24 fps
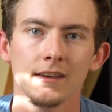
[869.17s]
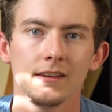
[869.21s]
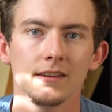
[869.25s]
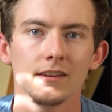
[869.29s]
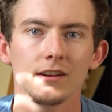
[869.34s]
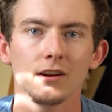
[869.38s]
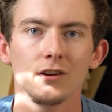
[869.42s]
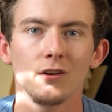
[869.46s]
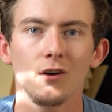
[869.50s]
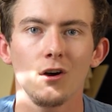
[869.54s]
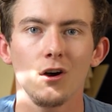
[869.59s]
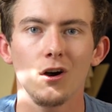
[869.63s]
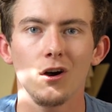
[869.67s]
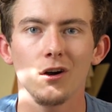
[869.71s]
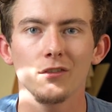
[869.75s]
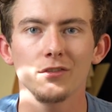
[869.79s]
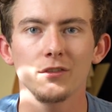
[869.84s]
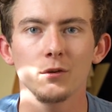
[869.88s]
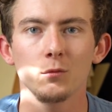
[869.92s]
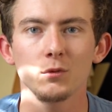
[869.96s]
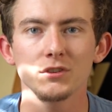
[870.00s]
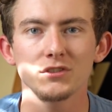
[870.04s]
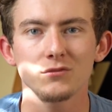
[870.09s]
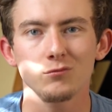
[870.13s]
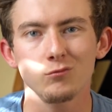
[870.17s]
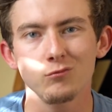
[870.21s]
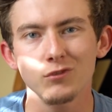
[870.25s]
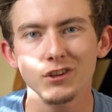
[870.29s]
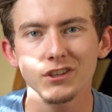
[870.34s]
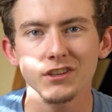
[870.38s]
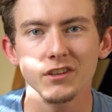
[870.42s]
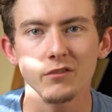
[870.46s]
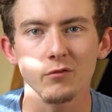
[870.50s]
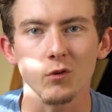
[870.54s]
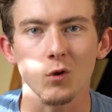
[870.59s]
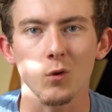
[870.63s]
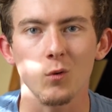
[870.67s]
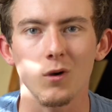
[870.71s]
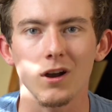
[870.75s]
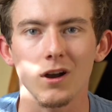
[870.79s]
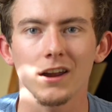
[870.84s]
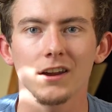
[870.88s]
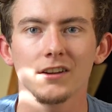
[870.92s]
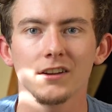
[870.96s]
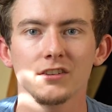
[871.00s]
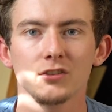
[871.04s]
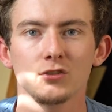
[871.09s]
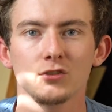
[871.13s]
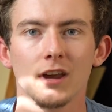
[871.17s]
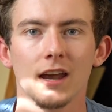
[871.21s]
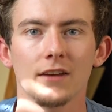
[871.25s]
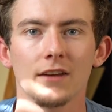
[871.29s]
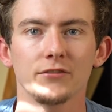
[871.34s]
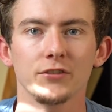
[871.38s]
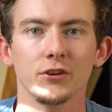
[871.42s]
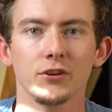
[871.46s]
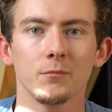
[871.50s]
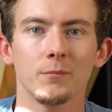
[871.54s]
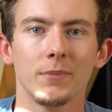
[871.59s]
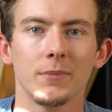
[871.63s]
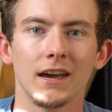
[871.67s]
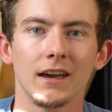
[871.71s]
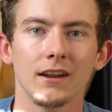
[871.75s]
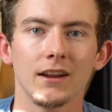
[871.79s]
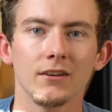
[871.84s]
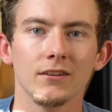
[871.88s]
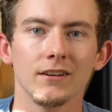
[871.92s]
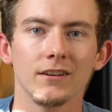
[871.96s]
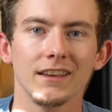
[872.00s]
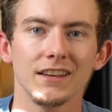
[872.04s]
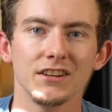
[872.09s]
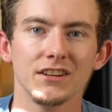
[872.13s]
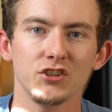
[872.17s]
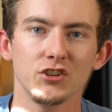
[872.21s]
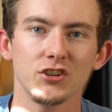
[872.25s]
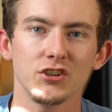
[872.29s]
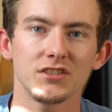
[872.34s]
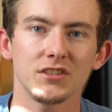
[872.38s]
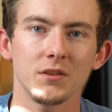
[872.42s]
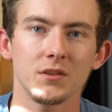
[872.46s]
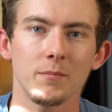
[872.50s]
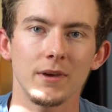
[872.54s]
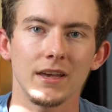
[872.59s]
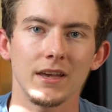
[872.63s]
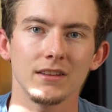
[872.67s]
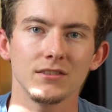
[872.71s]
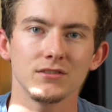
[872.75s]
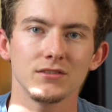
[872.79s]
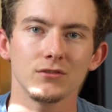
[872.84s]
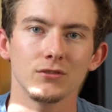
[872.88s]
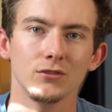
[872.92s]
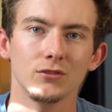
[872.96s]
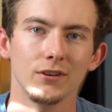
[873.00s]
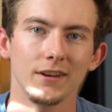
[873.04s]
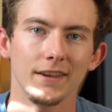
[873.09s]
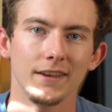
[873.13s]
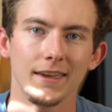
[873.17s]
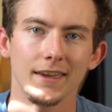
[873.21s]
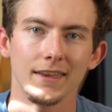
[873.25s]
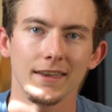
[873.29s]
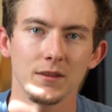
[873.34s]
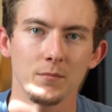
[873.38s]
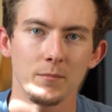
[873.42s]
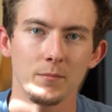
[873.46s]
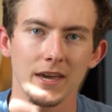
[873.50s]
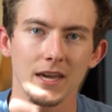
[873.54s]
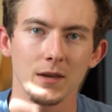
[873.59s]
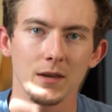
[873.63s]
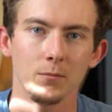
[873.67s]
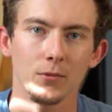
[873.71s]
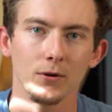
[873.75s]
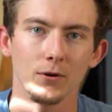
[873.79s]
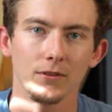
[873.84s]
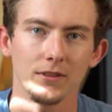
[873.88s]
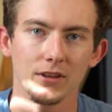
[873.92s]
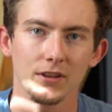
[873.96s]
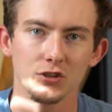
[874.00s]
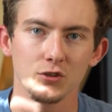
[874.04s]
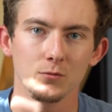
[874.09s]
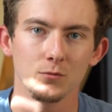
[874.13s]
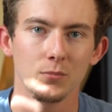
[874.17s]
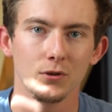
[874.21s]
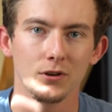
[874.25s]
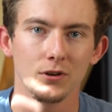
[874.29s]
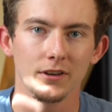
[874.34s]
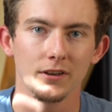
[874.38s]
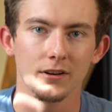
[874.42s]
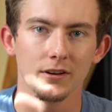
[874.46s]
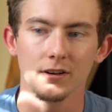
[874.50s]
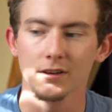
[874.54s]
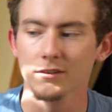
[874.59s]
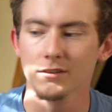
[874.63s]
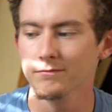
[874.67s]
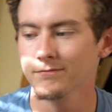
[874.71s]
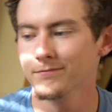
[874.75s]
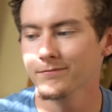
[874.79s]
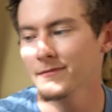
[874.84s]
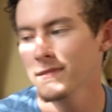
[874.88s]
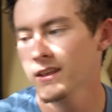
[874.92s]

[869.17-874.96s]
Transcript: You know, what's really required to draft your own pattern is just the pencil and the paper that you're putting it on.